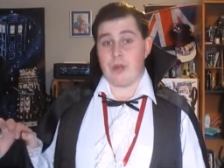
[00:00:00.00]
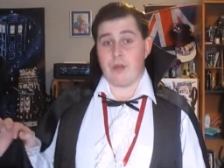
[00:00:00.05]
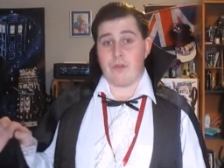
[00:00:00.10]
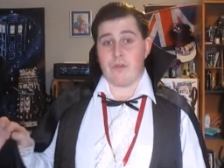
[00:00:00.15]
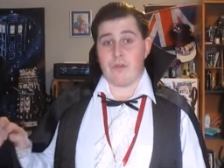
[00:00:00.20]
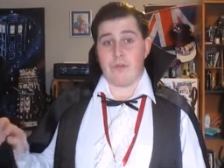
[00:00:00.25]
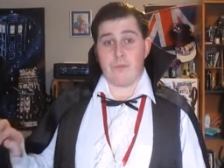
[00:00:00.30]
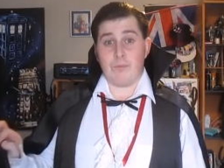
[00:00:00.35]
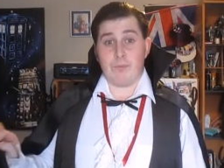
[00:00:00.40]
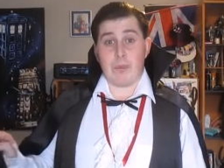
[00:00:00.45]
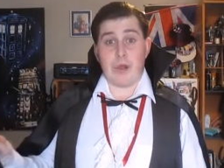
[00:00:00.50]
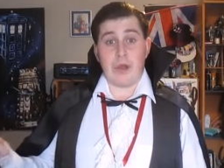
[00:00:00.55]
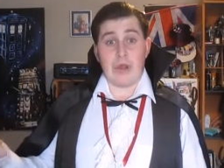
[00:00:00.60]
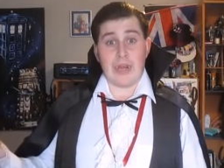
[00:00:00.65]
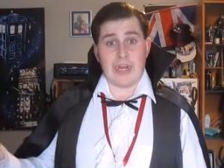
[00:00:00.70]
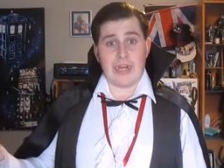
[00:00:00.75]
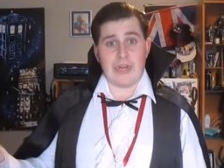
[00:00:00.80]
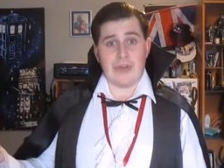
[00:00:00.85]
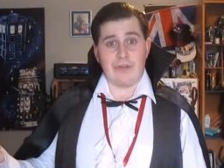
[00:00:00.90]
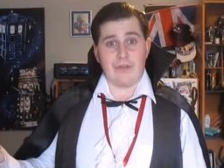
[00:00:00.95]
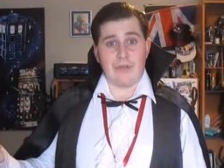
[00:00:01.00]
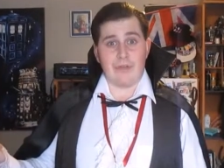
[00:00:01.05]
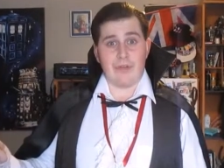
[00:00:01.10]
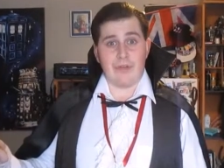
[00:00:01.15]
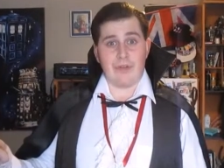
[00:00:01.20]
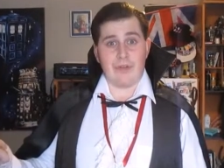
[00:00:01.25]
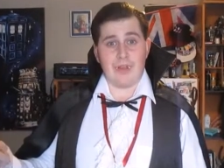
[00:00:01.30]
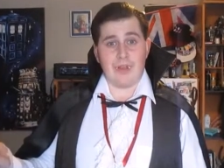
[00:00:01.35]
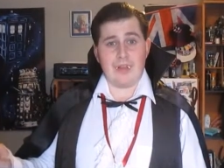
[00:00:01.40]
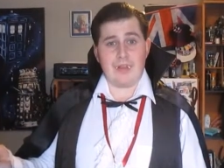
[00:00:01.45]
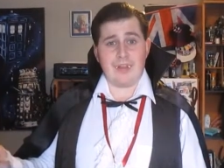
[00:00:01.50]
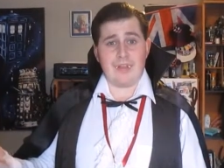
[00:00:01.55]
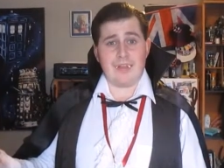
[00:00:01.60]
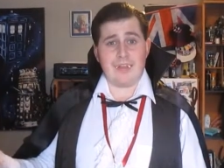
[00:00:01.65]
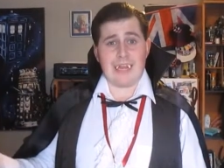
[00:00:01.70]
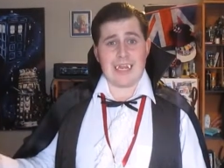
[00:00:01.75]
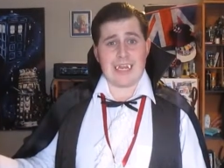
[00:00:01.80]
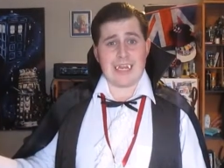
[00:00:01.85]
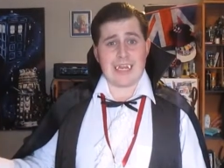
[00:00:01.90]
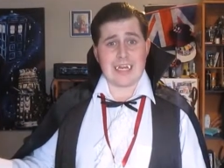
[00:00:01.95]
spiders,
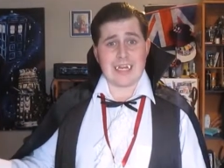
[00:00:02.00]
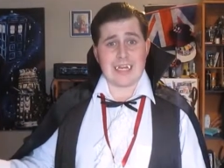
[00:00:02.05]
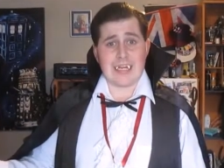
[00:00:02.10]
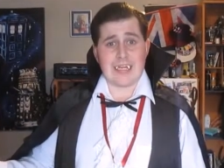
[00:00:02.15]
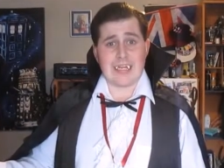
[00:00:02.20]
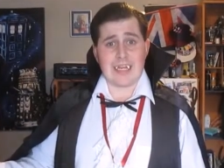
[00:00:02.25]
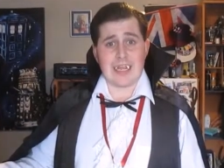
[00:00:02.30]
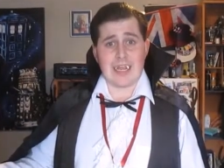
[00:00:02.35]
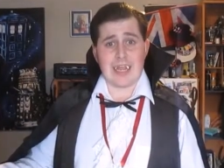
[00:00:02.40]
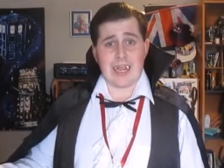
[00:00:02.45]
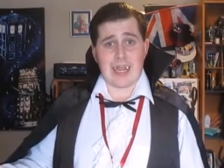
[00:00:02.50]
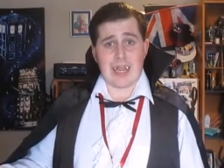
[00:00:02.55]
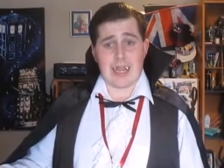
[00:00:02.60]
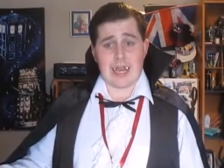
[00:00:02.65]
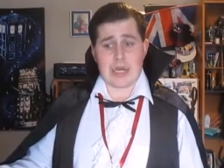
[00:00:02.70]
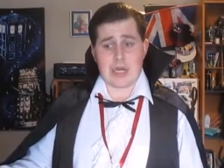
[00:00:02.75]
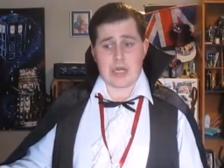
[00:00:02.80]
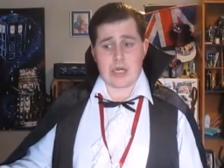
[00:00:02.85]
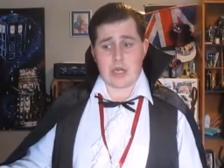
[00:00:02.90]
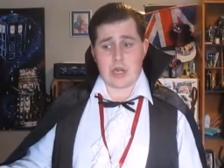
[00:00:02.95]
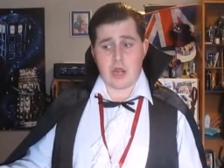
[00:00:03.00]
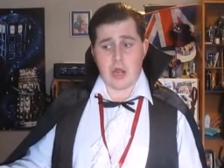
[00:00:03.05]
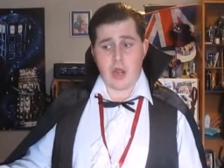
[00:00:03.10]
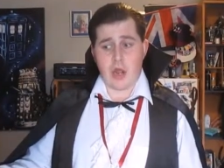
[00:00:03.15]
snakes and